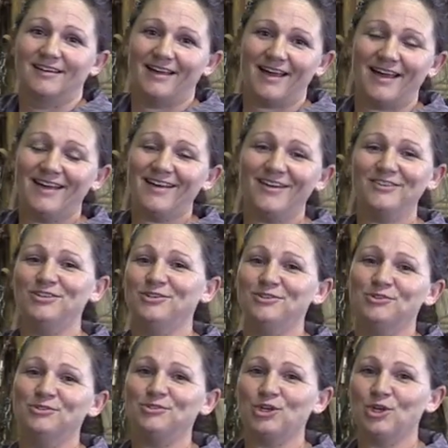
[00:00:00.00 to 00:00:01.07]
Hey all
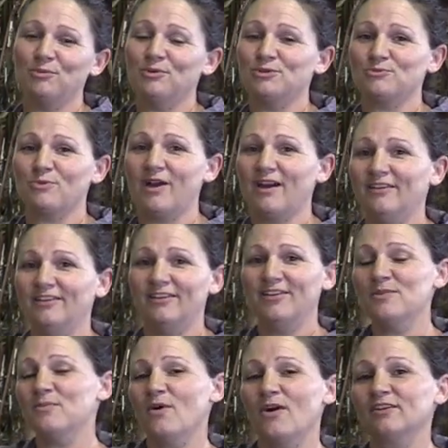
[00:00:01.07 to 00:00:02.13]
you YouTubers, we're out here
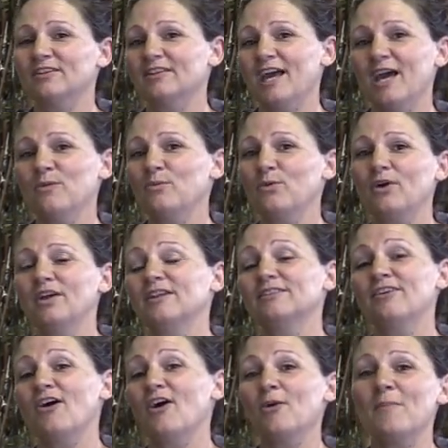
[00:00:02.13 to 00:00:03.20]
in the barn today and we're going to
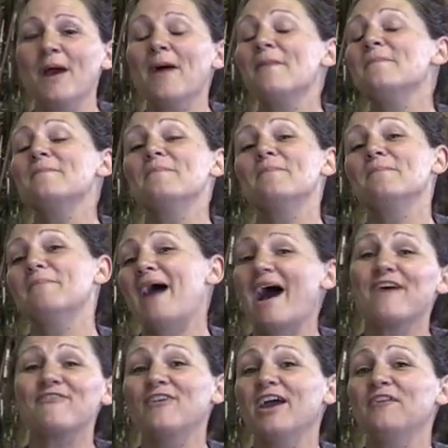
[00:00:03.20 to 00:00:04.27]
talk about
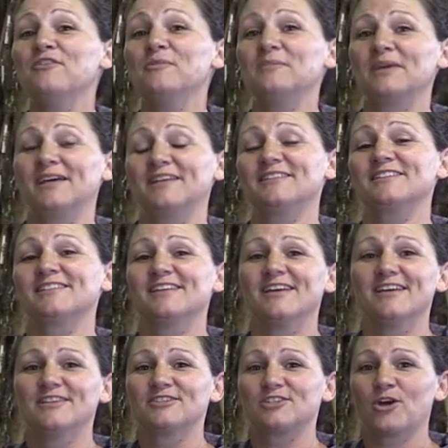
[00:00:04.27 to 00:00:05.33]
my favorite bits.
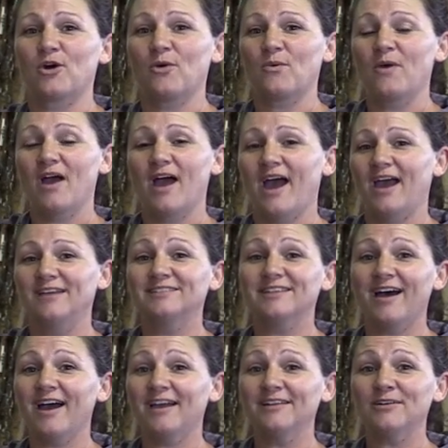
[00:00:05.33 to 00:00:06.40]
So hang
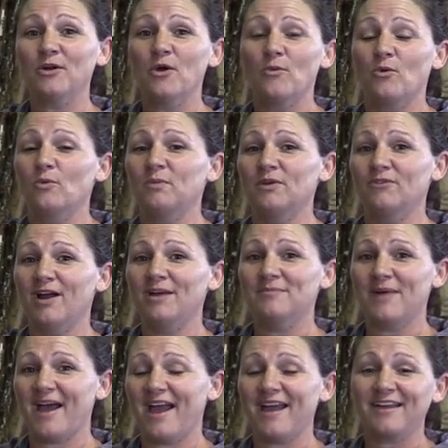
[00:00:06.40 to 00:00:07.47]
tight, we'll be right
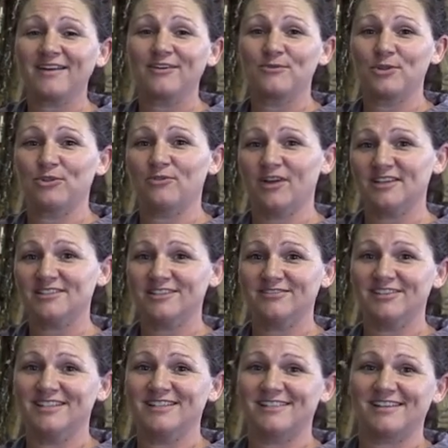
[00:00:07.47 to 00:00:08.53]
back with the rest
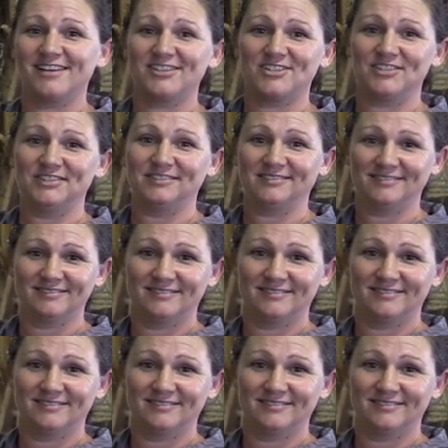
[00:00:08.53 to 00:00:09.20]
of the discussion.